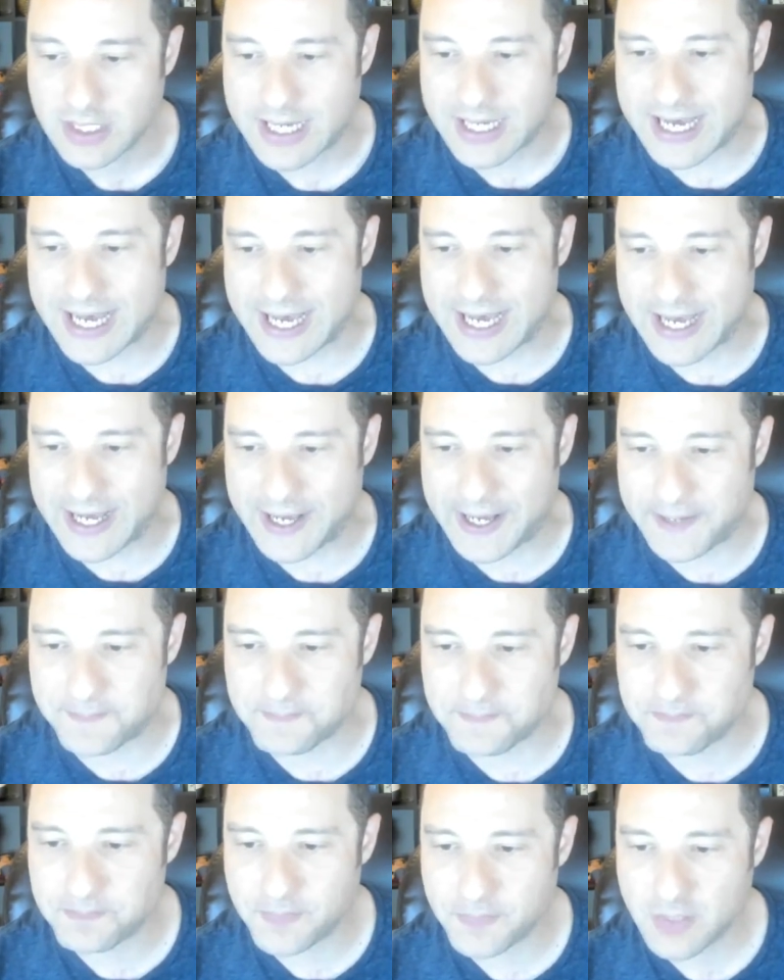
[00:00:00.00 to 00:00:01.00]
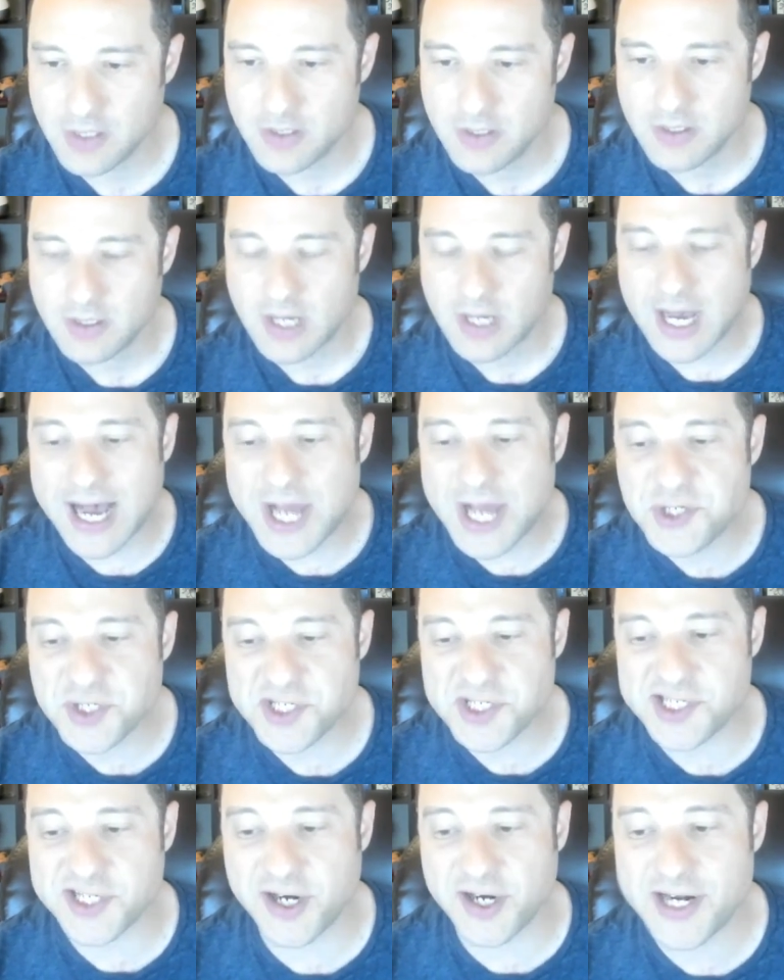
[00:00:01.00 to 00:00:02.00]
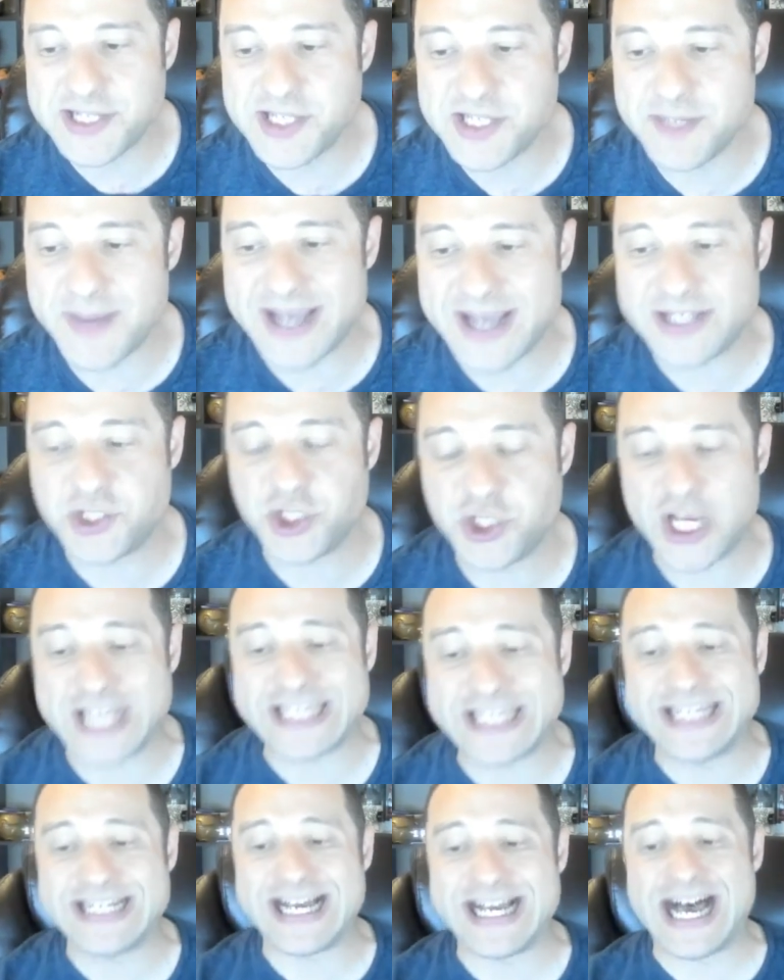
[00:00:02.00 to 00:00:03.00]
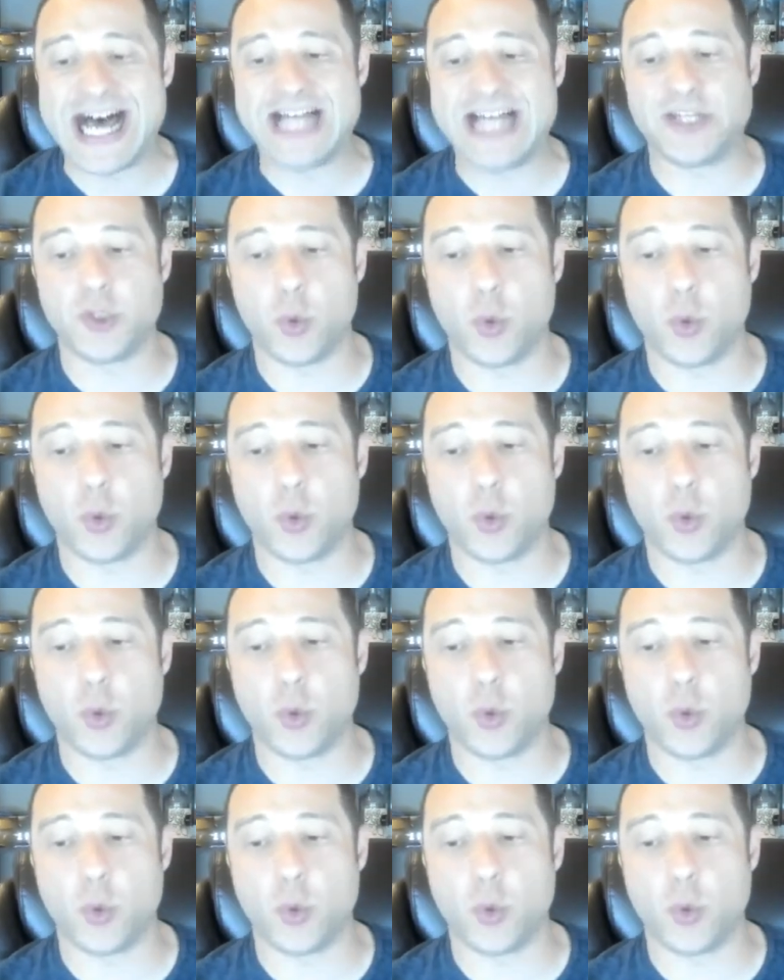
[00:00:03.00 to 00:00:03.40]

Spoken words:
Andres has already did my check-in on